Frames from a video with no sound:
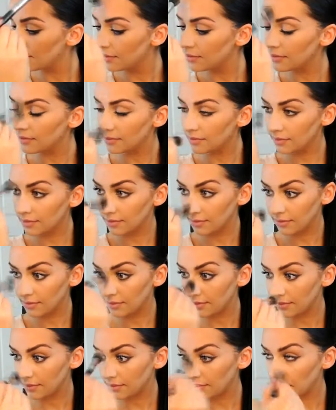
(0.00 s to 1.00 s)

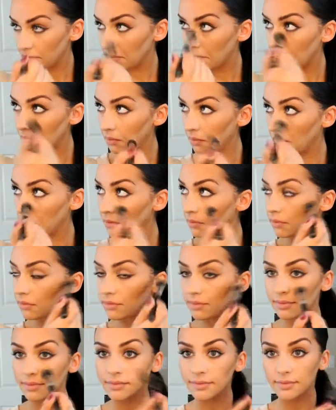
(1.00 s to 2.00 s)

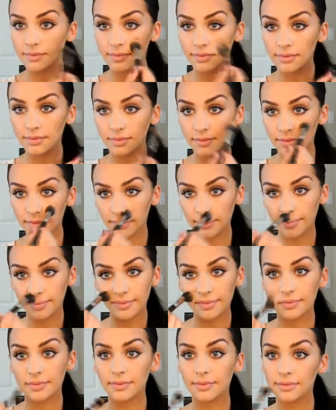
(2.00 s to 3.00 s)

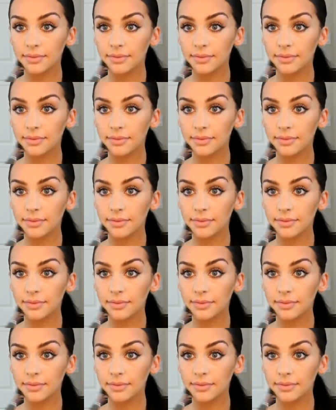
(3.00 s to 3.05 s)
(silence)